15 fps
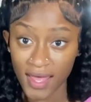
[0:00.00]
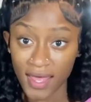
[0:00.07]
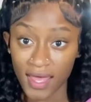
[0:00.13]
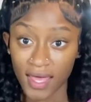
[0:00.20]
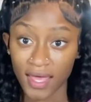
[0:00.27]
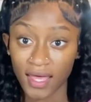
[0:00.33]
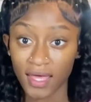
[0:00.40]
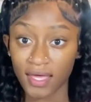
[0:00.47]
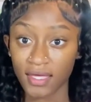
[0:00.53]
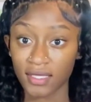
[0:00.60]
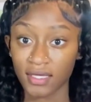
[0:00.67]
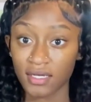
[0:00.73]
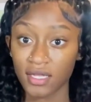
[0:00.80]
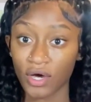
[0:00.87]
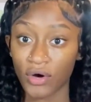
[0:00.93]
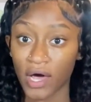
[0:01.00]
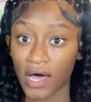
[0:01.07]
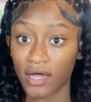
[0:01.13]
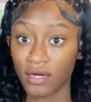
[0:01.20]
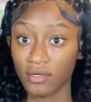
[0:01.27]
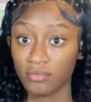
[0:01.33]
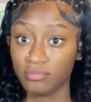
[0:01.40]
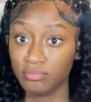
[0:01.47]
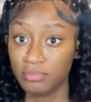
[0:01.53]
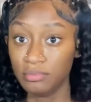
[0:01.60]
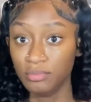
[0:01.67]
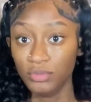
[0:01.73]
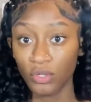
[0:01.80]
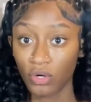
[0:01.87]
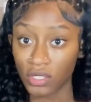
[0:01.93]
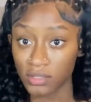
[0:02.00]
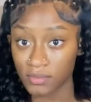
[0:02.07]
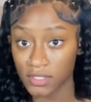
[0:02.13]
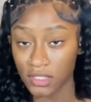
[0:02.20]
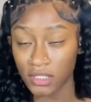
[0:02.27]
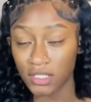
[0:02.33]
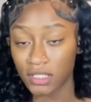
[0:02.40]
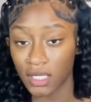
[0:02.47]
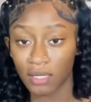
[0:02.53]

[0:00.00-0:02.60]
and you know how the dorms look.